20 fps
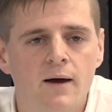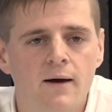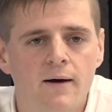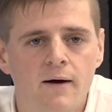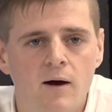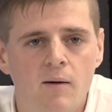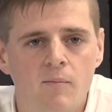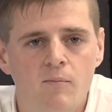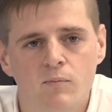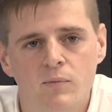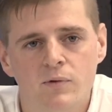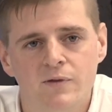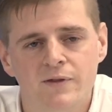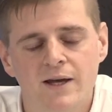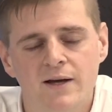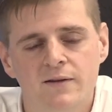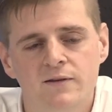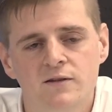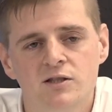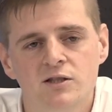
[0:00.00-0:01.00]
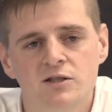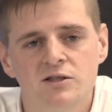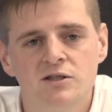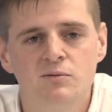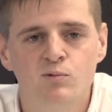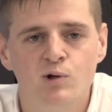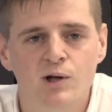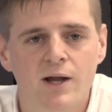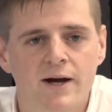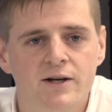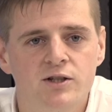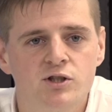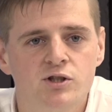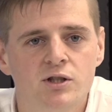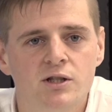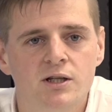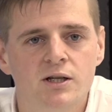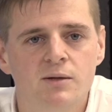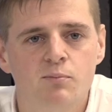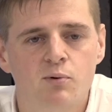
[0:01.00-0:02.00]
That system will
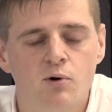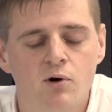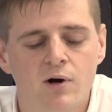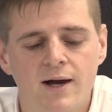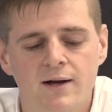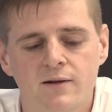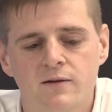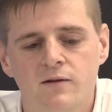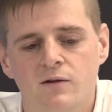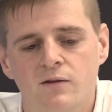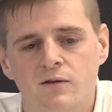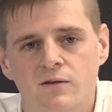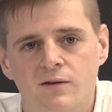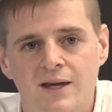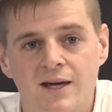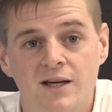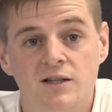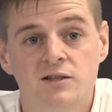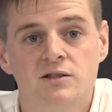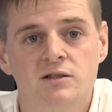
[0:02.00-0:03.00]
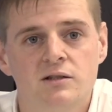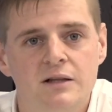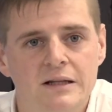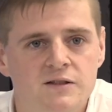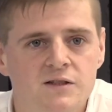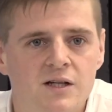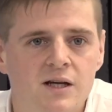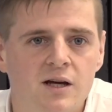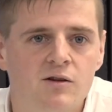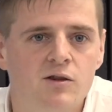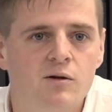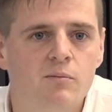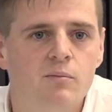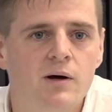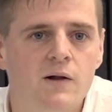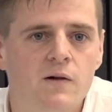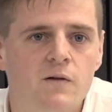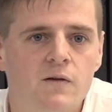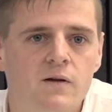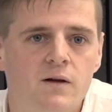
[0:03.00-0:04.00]
actually project an X, let's say, on the
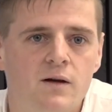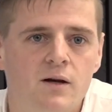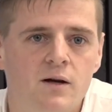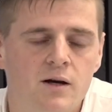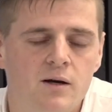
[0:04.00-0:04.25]
belt.